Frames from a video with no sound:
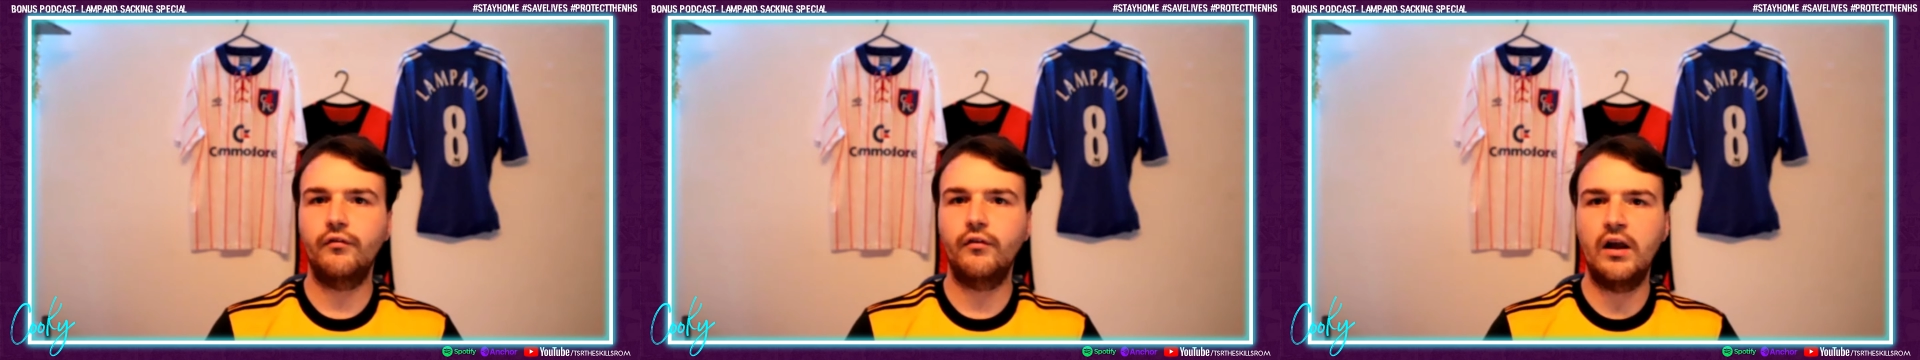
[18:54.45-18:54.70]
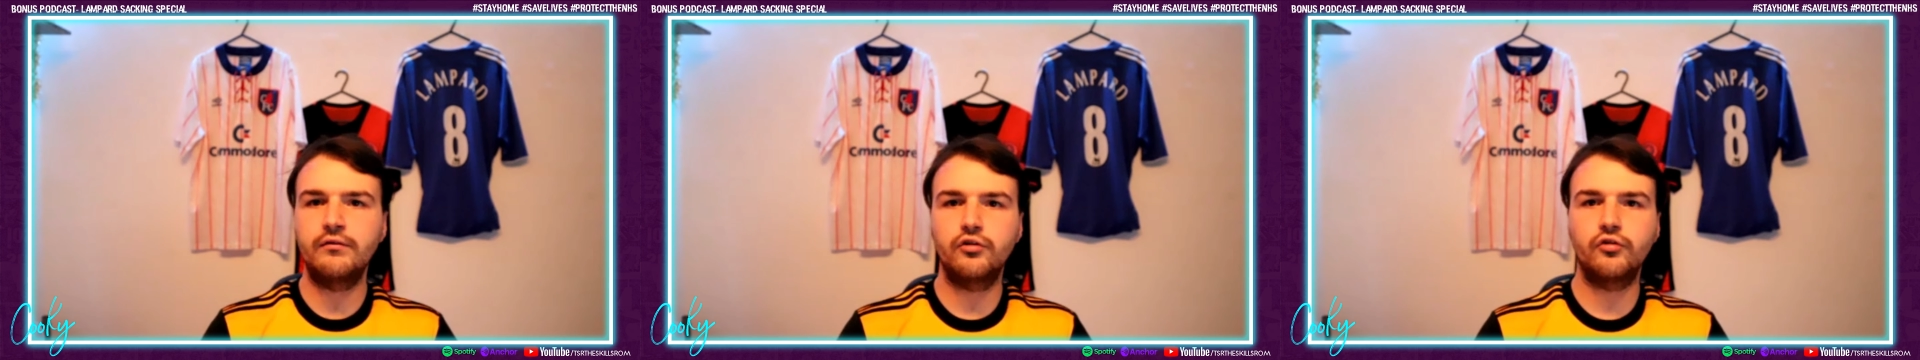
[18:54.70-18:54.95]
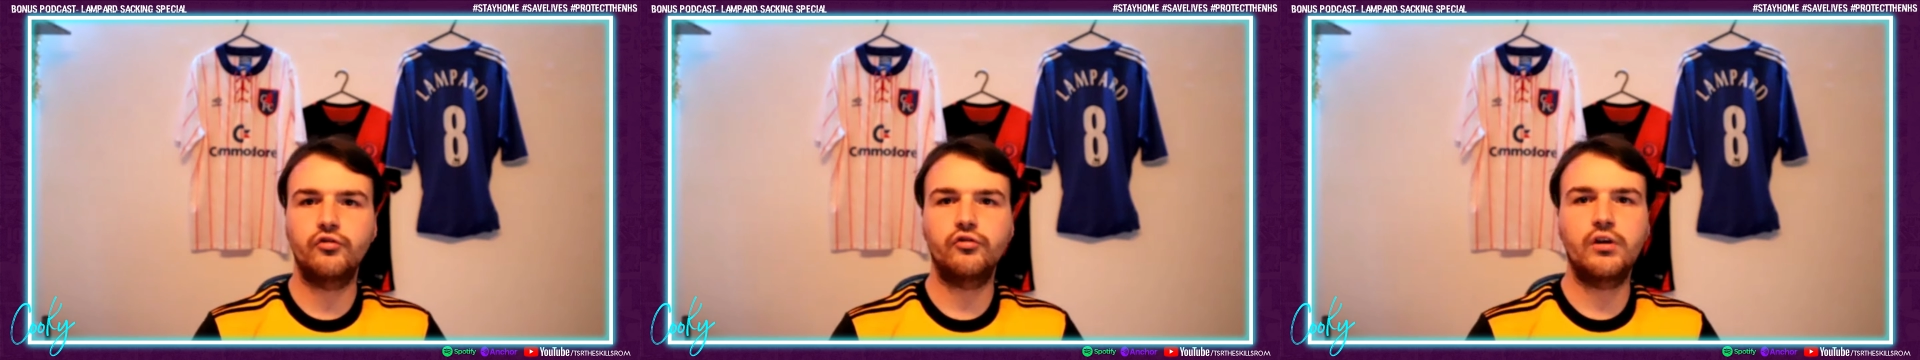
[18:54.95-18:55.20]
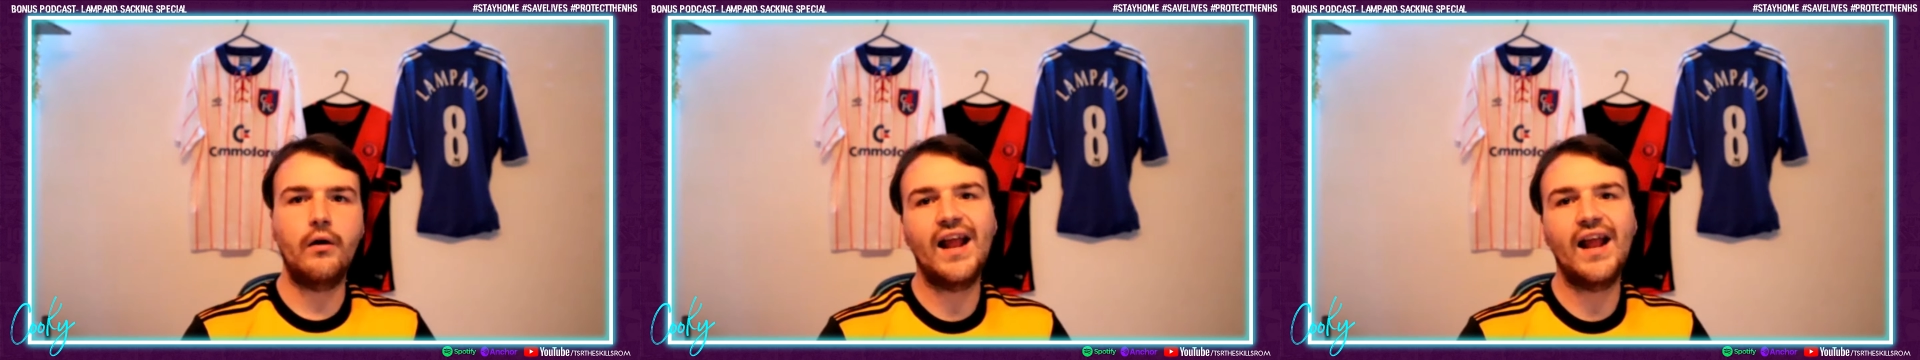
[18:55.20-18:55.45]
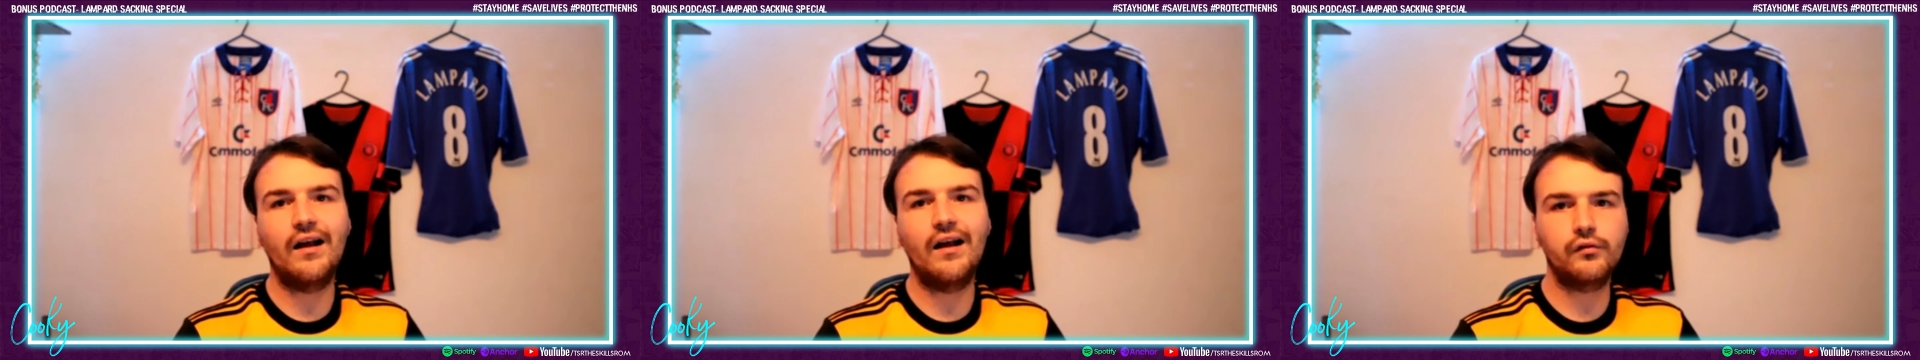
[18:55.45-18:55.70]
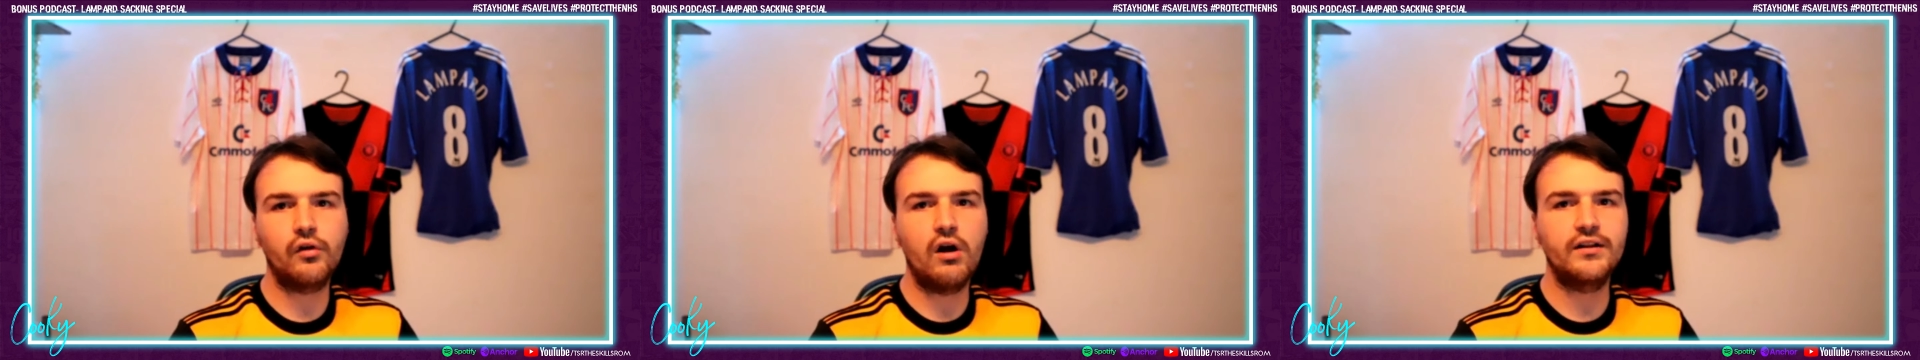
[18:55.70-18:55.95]
and just going
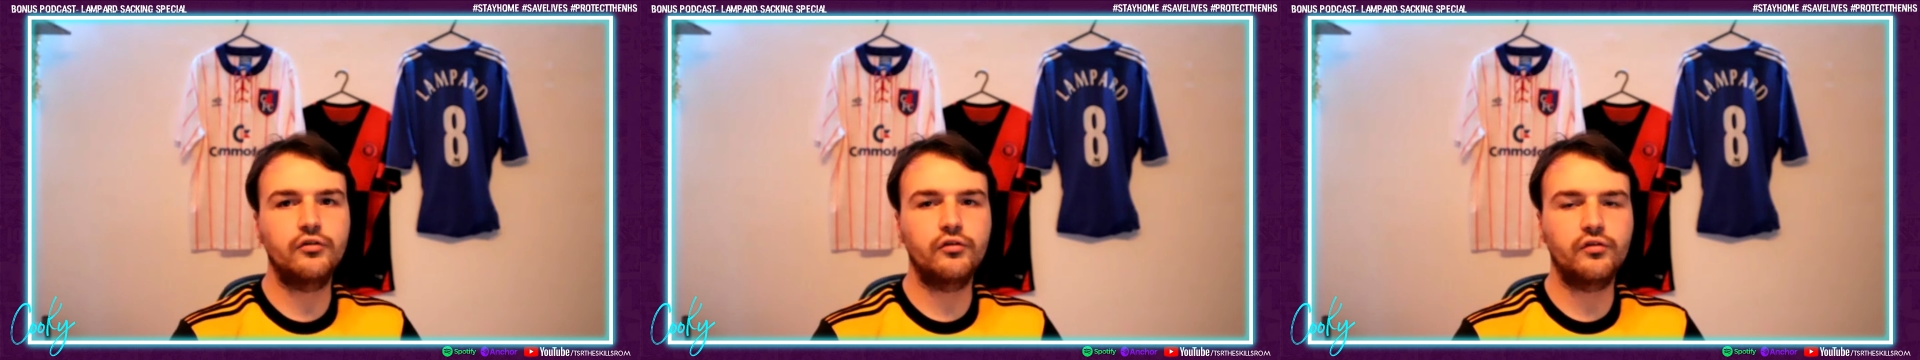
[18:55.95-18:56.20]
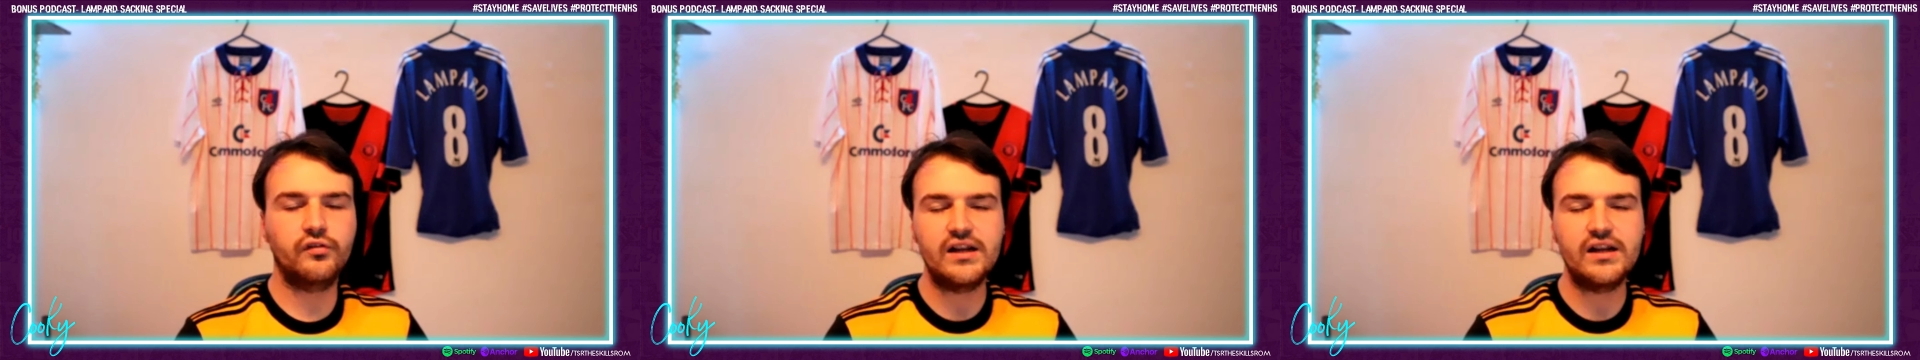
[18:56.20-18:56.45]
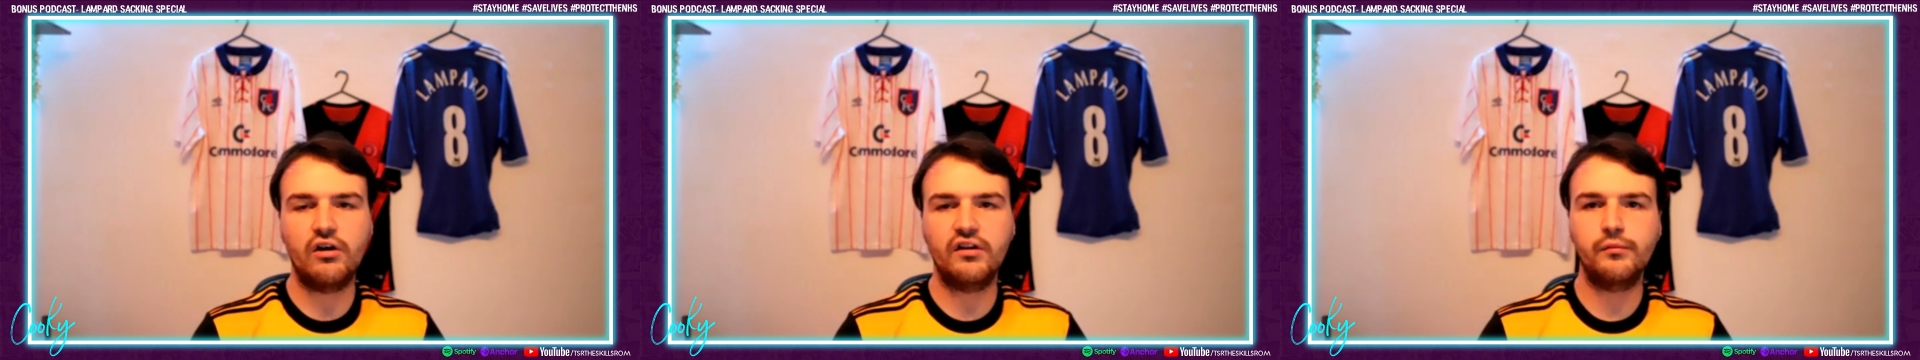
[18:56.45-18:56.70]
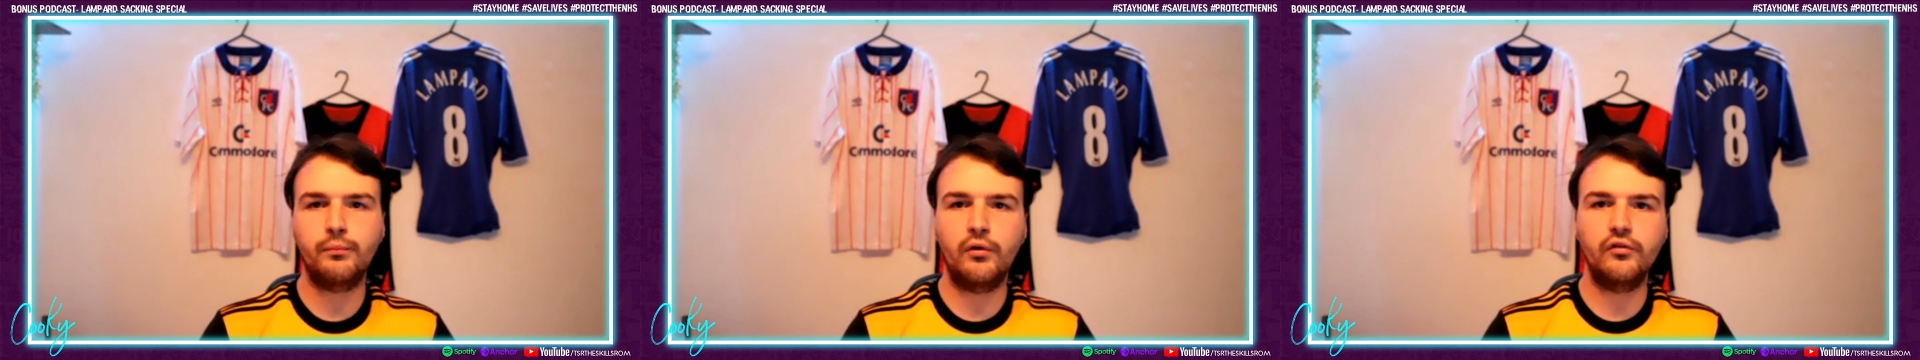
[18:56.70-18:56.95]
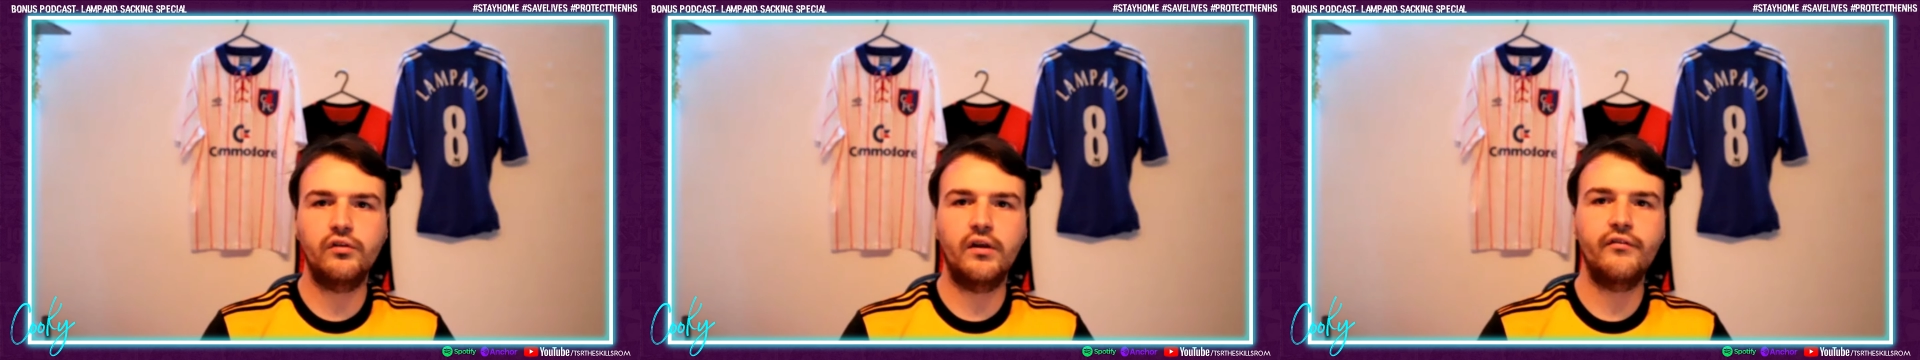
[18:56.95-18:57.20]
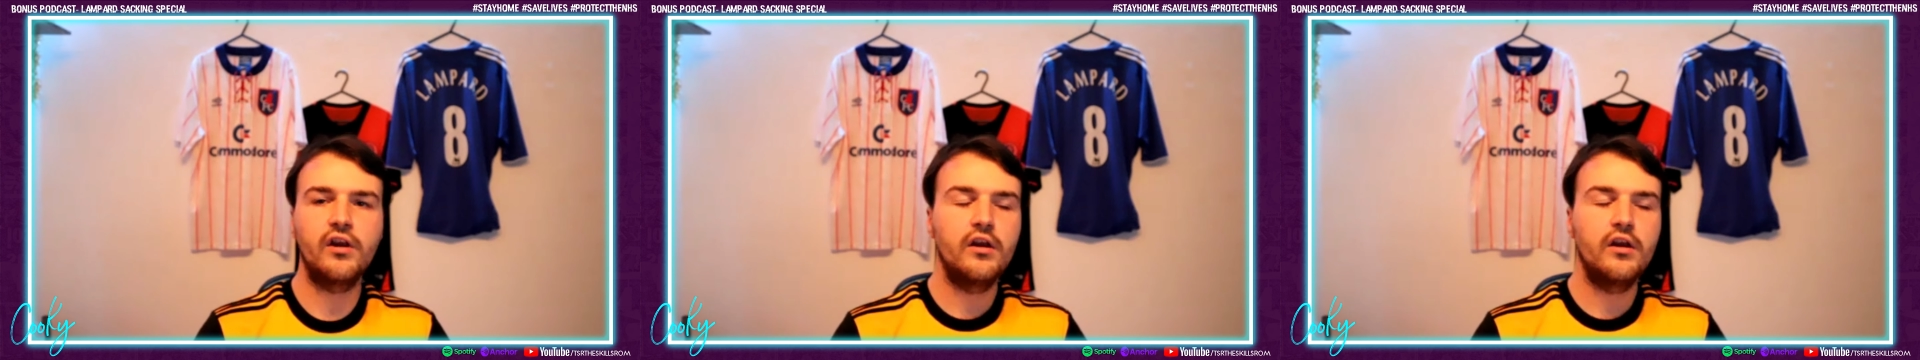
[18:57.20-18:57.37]
outside. Just stay nice and positive.